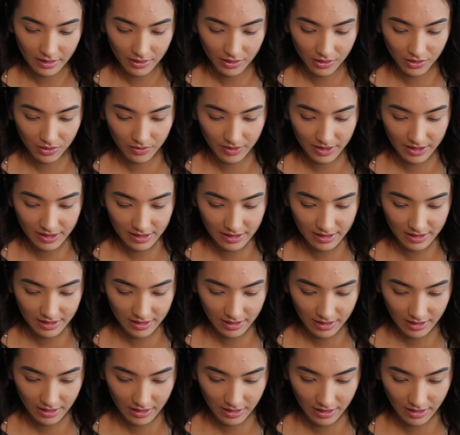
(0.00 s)
you can
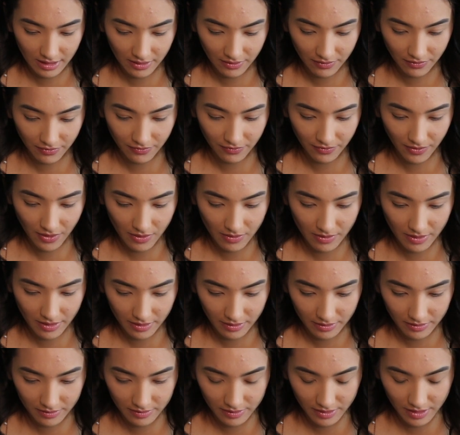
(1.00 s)
see that the
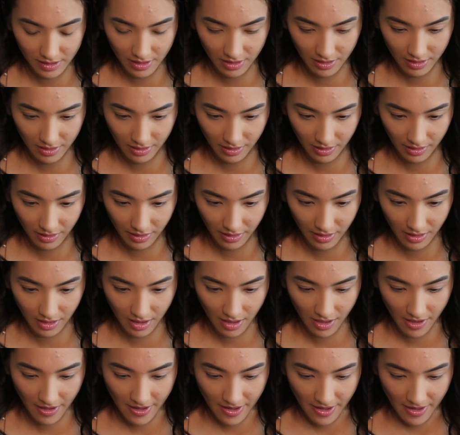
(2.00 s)
photos
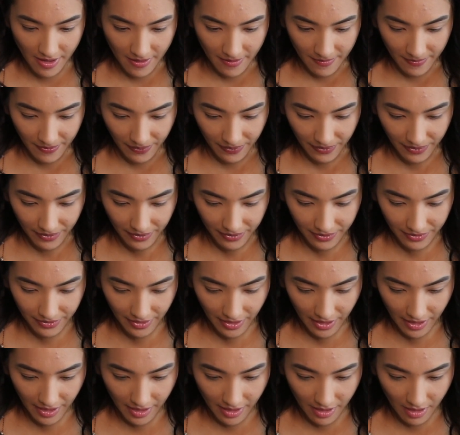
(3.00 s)
here,
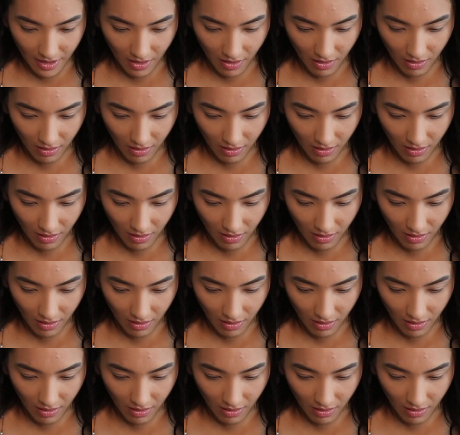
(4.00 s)
they